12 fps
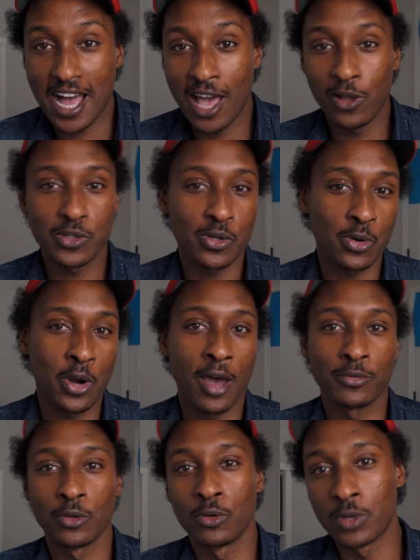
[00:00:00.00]
I also don't
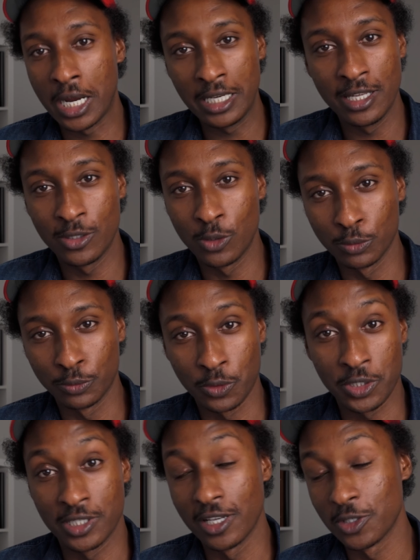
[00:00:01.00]
have to grind LeetCode
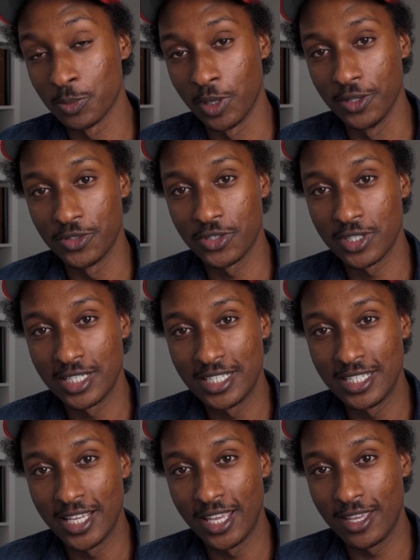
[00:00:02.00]
for 6 months
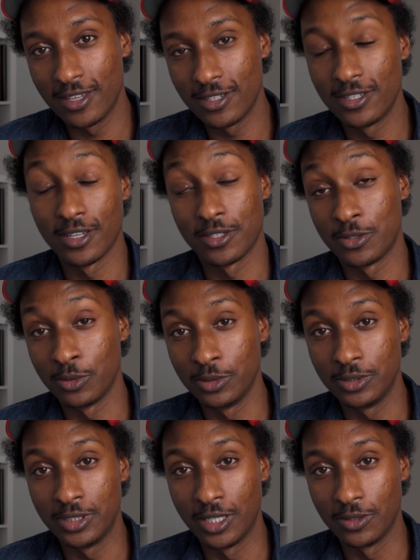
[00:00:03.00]
just
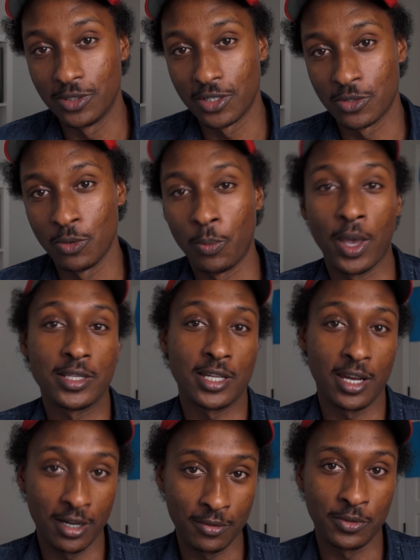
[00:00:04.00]
to pass
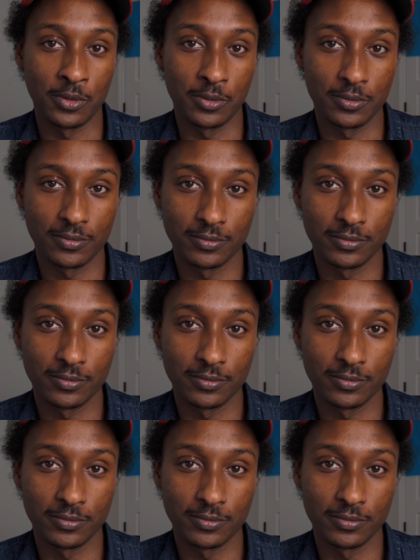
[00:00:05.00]
an interview.